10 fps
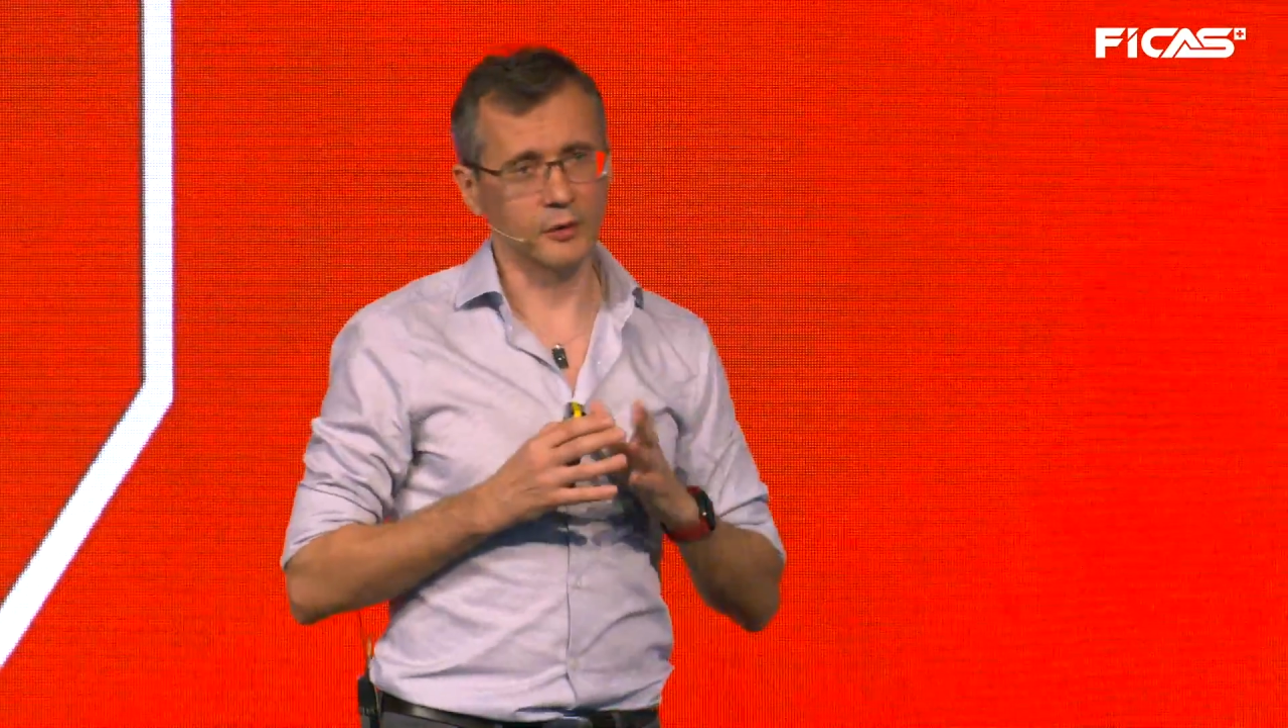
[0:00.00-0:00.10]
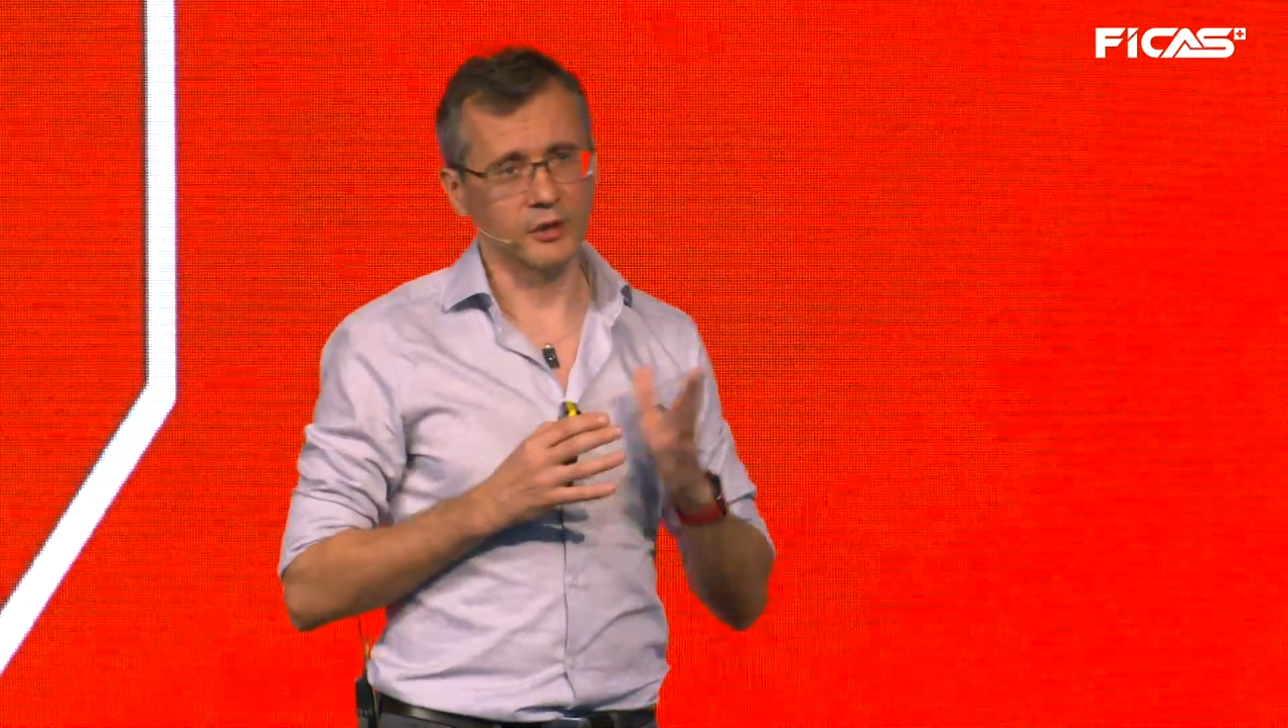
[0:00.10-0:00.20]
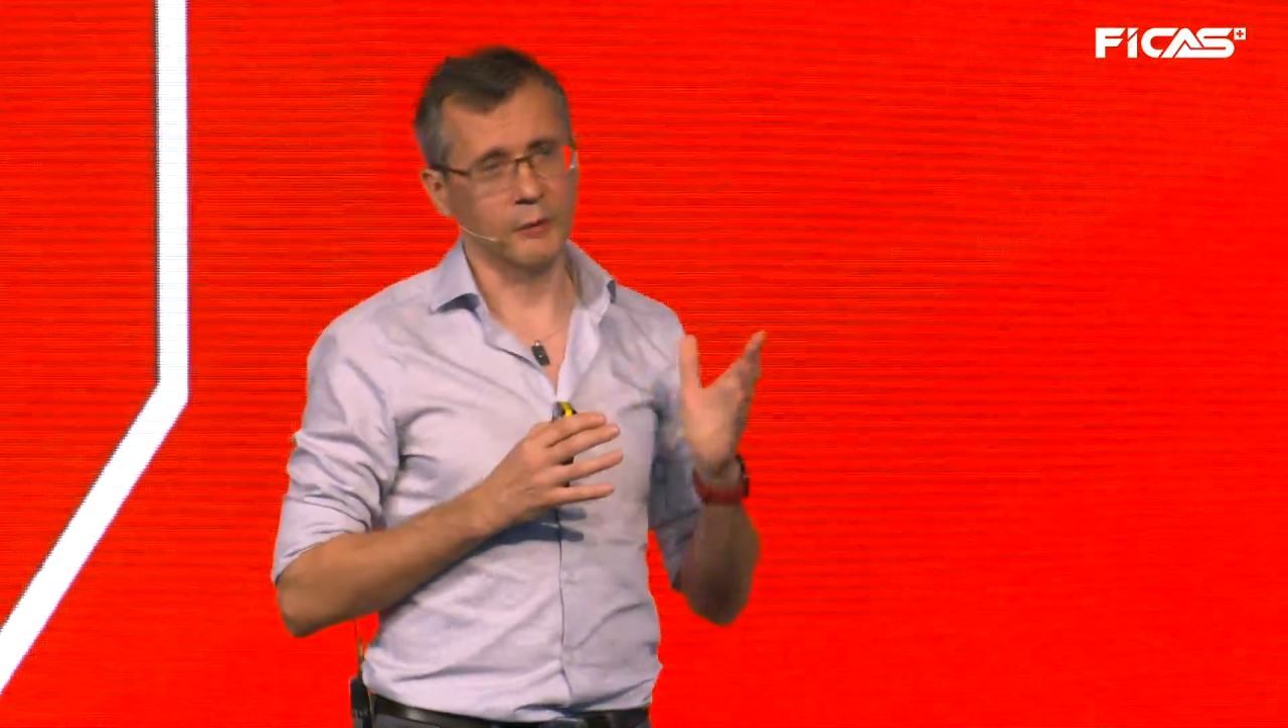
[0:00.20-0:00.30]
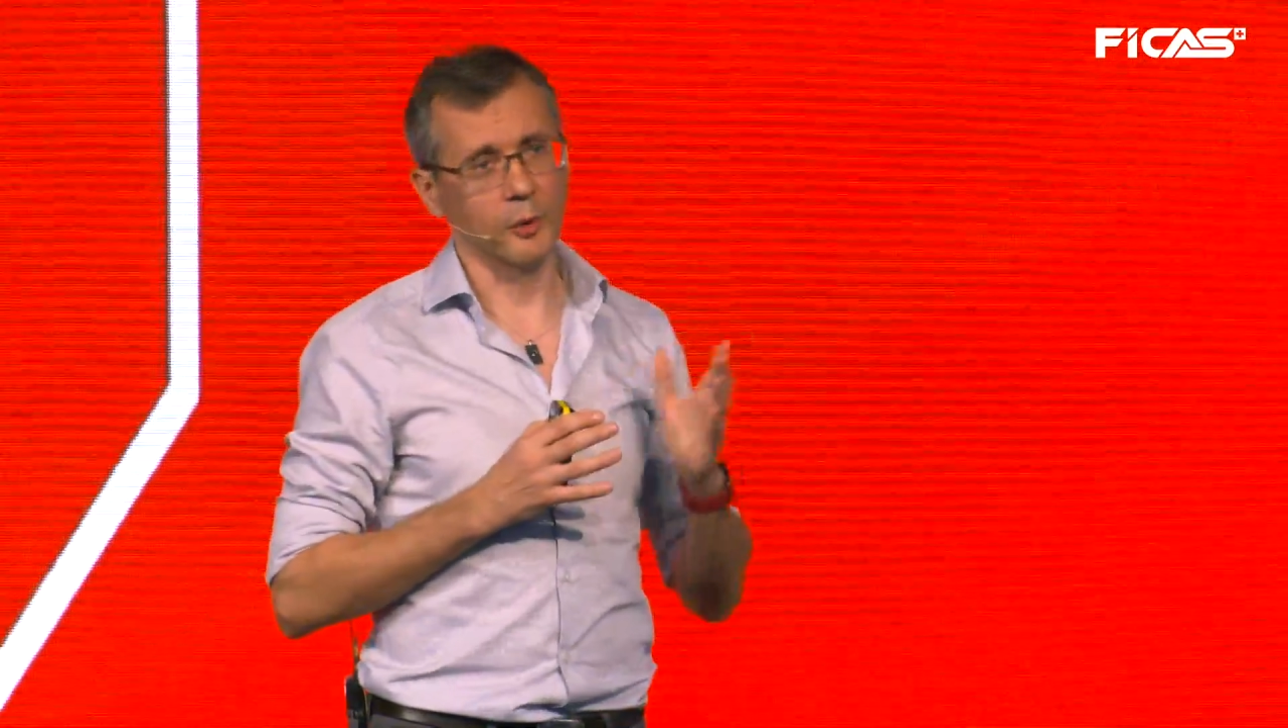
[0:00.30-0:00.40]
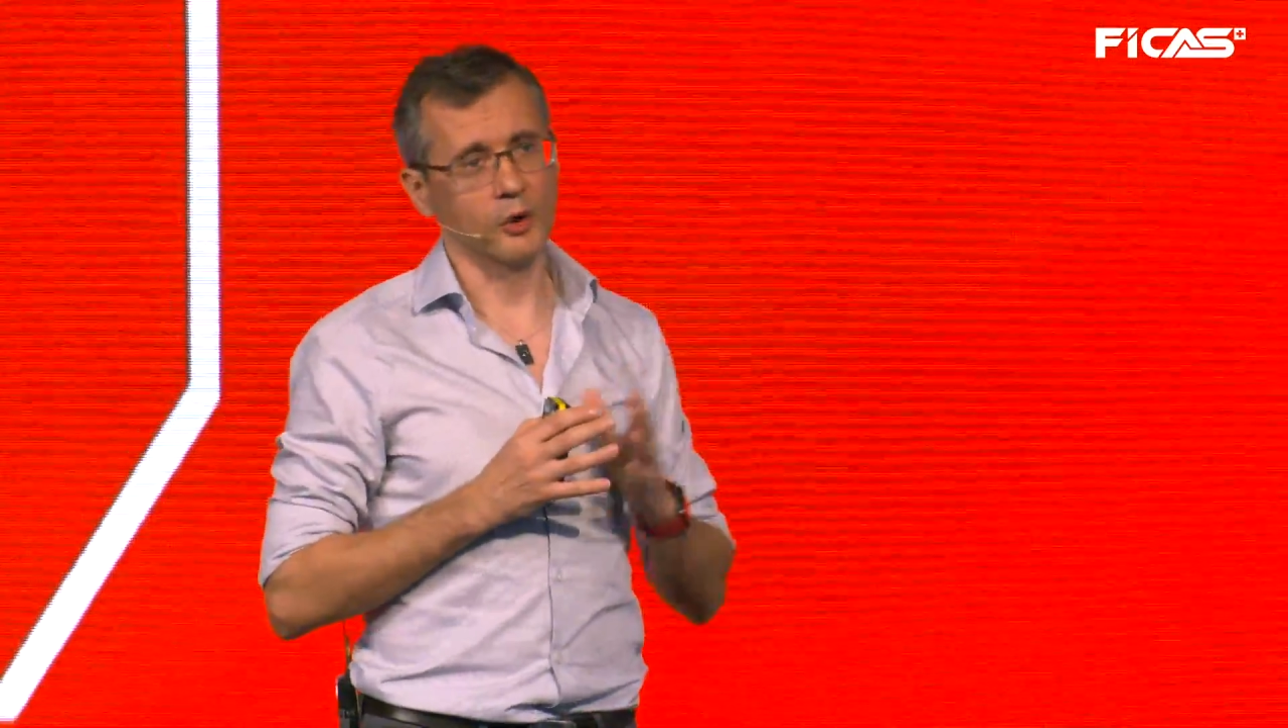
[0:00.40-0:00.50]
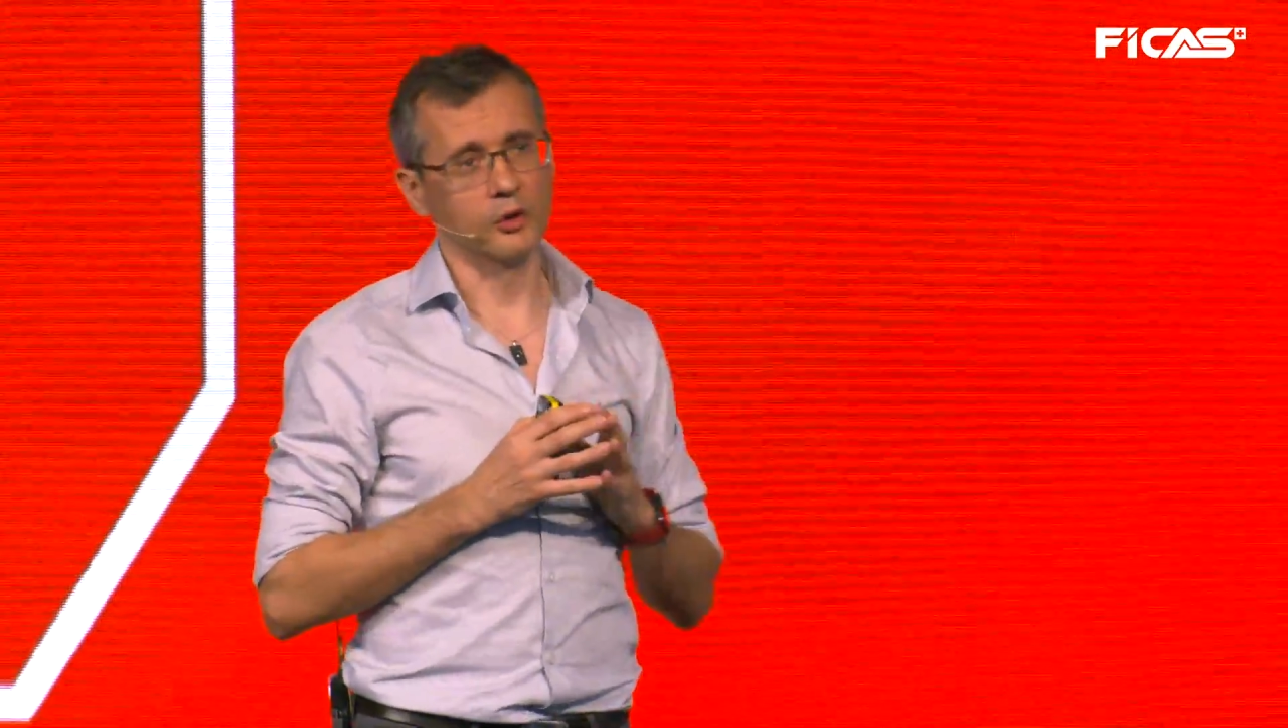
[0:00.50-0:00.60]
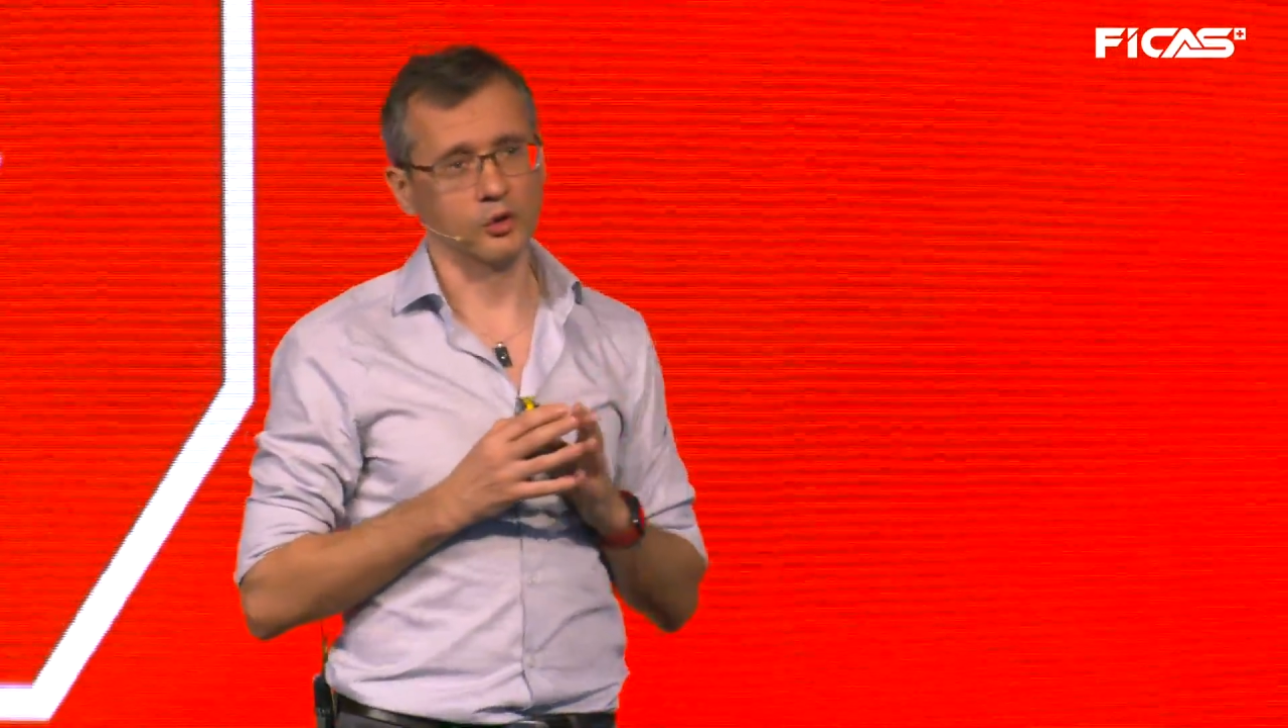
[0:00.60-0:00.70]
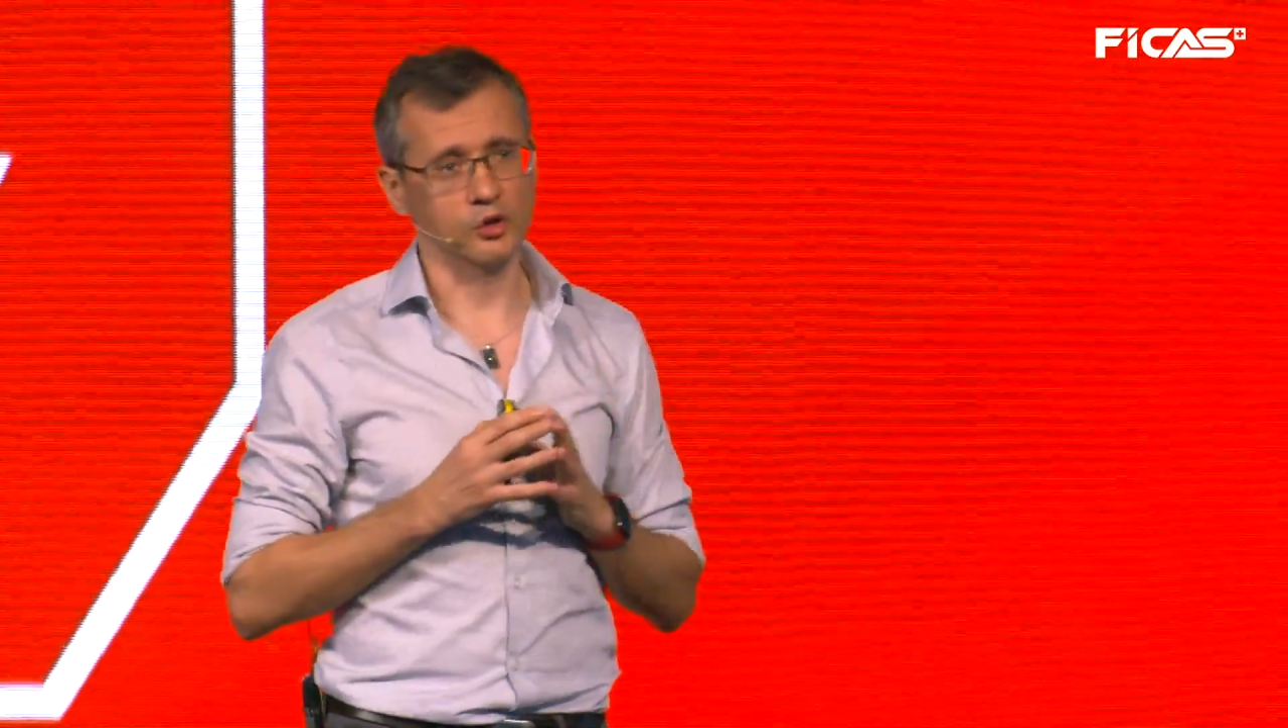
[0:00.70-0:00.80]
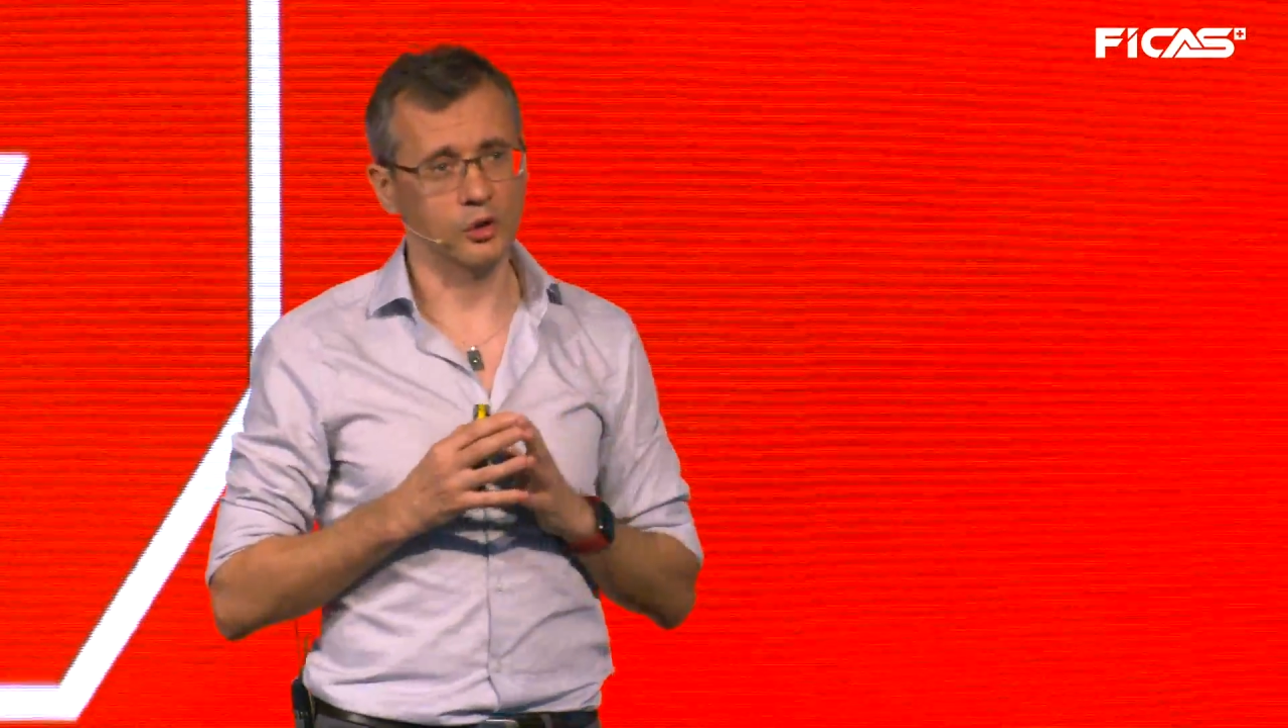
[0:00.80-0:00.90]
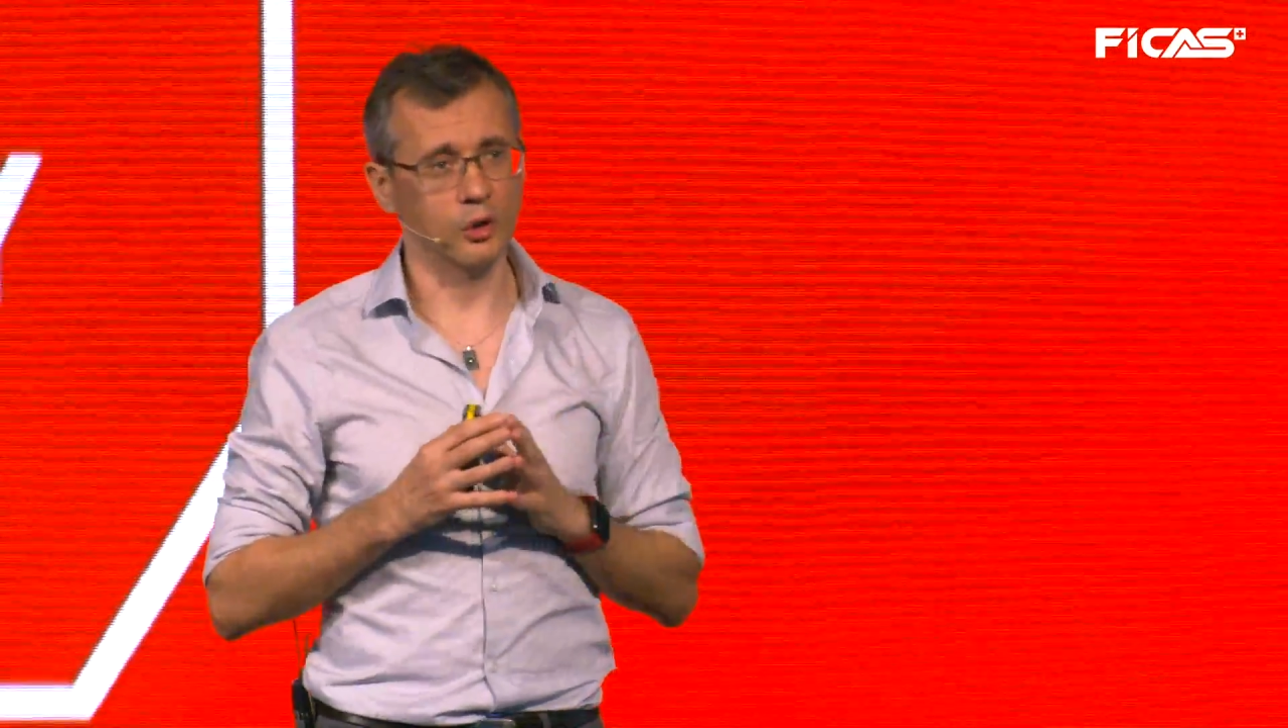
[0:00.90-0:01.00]
what I'm going to
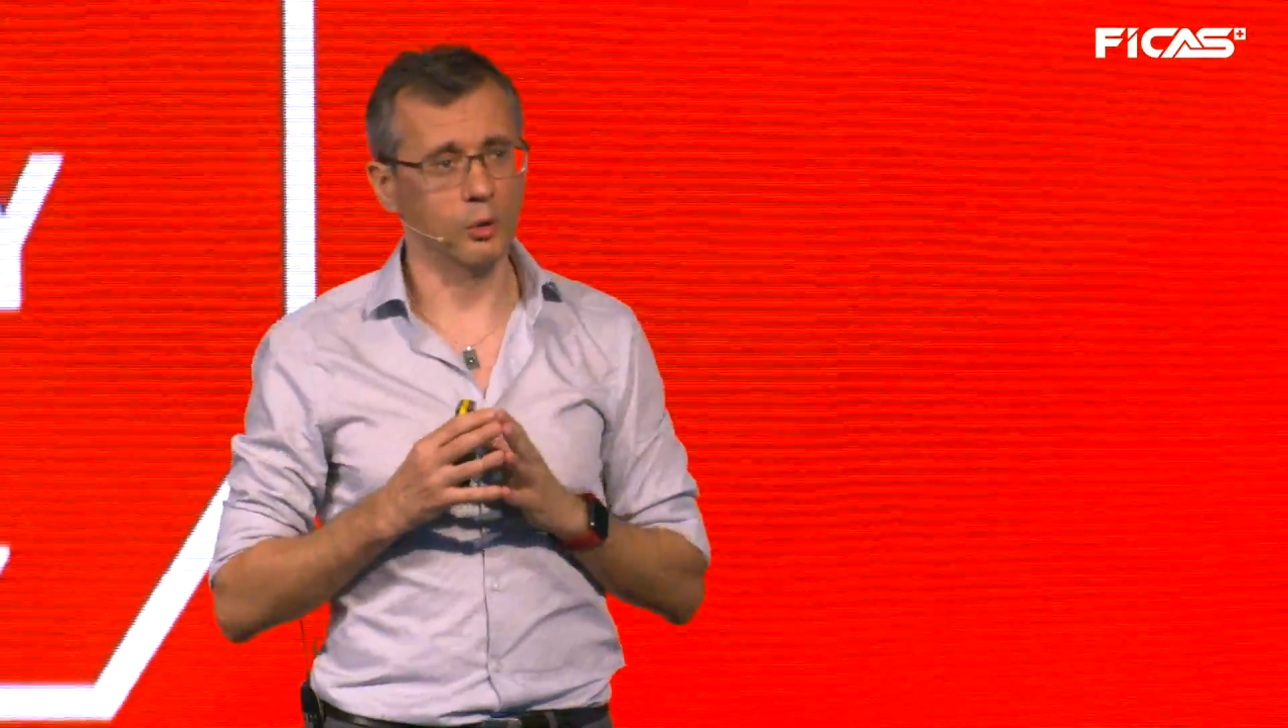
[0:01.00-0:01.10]
show,